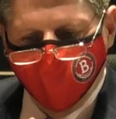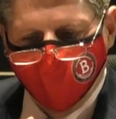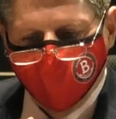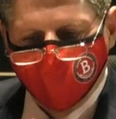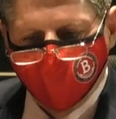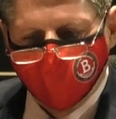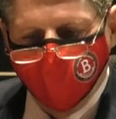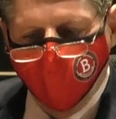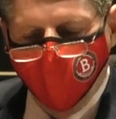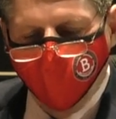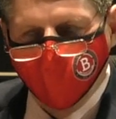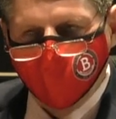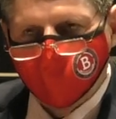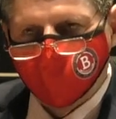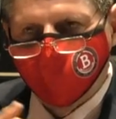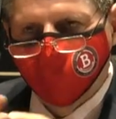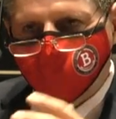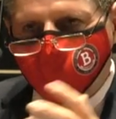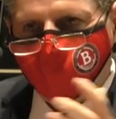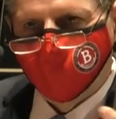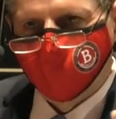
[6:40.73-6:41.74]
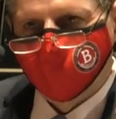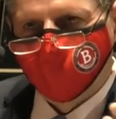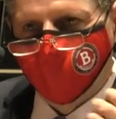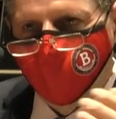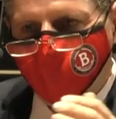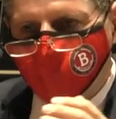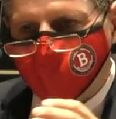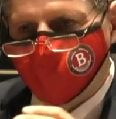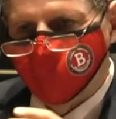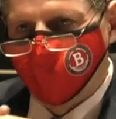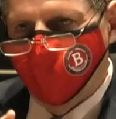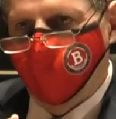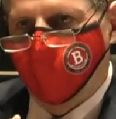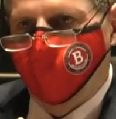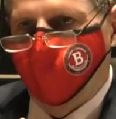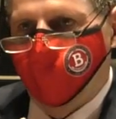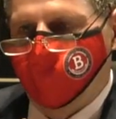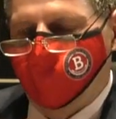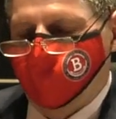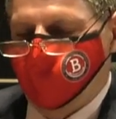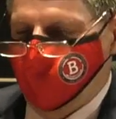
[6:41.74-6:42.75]
current Superintendent
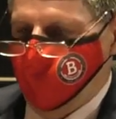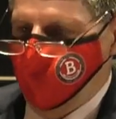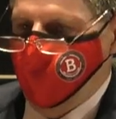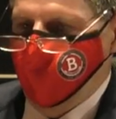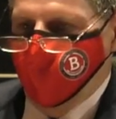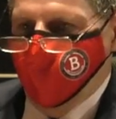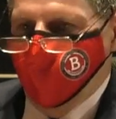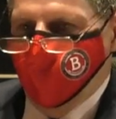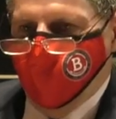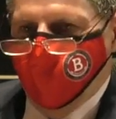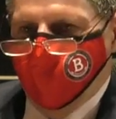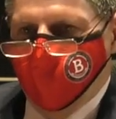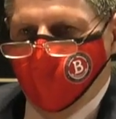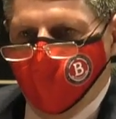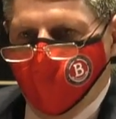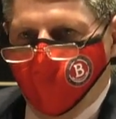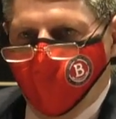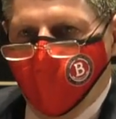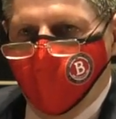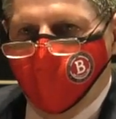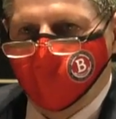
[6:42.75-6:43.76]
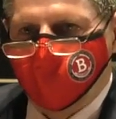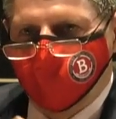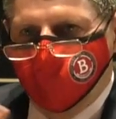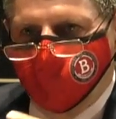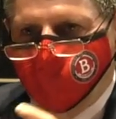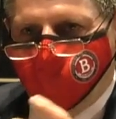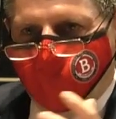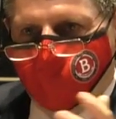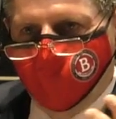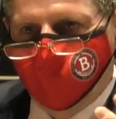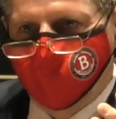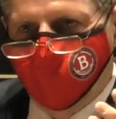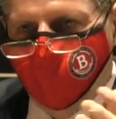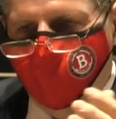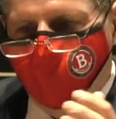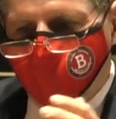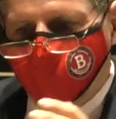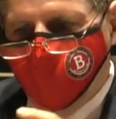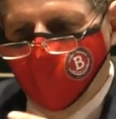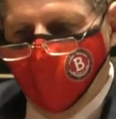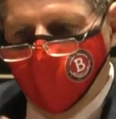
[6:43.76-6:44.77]
Thomas, uh, past
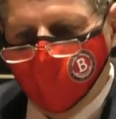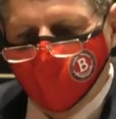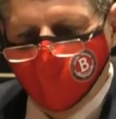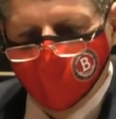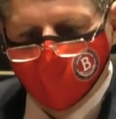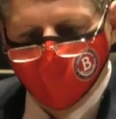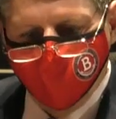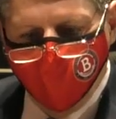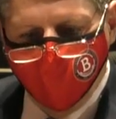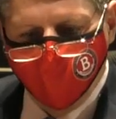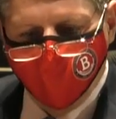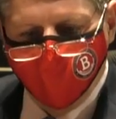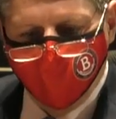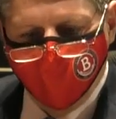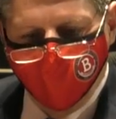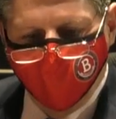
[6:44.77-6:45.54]
Superintendent Kathy Smith,